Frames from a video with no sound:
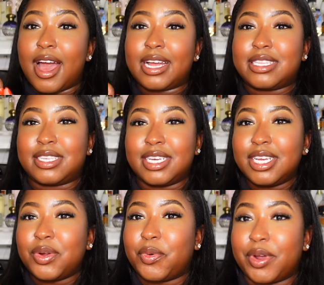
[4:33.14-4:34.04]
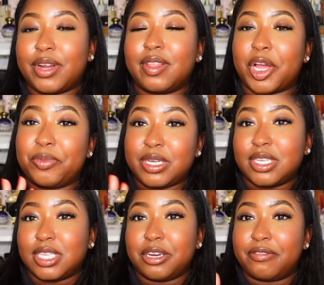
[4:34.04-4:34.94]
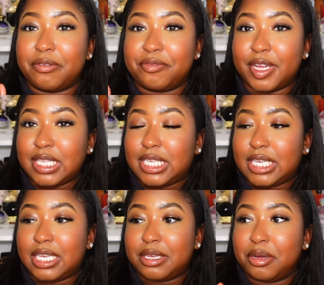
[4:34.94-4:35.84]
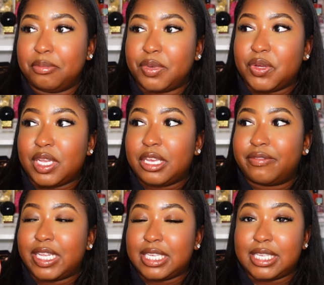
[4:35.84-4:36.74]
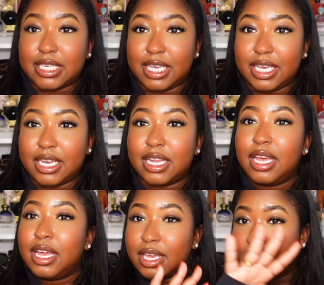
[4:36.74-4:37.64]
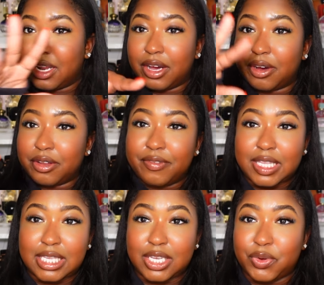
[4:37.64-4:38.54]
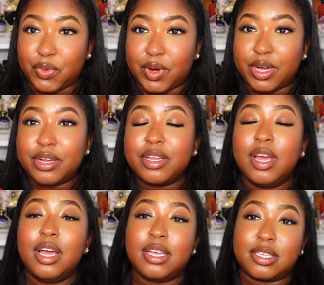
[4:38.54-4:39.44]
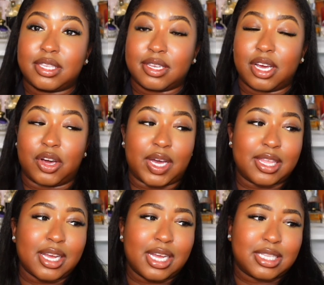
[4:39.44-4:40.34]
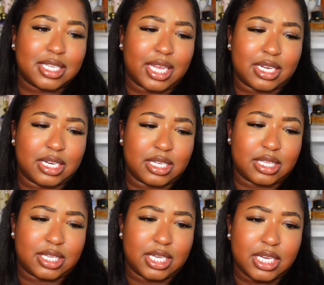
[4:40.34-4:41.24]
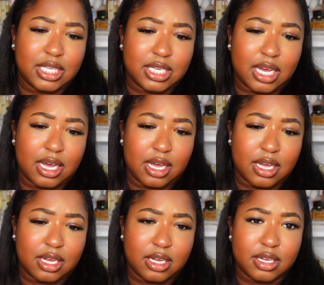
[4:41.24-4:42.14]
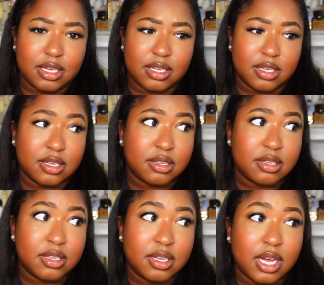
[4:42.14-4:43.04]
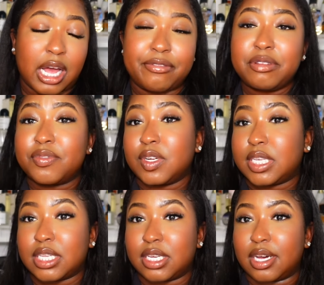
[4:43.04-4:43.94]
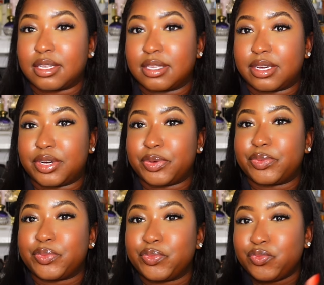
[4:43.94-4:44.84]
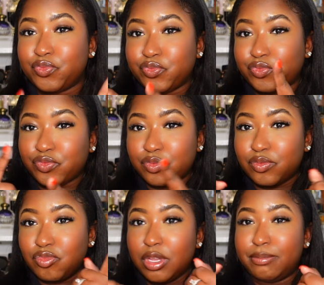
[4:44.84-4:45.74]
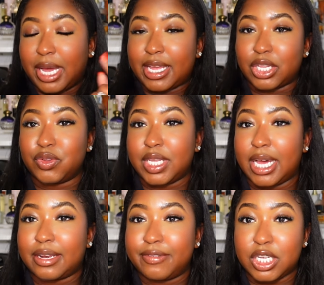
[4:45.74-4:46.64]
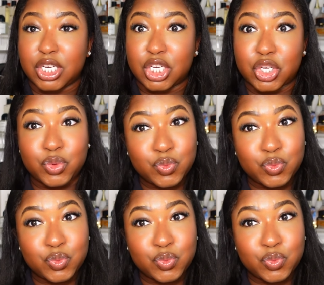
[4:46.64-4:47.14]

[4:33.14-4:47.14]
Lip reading: I did order like a bunch of stuff from Fenty Beauty, Fenty Skin, you know, Fenty Grow. So I think I did like a TikTok. I filmed for a TikTok, so might include that footage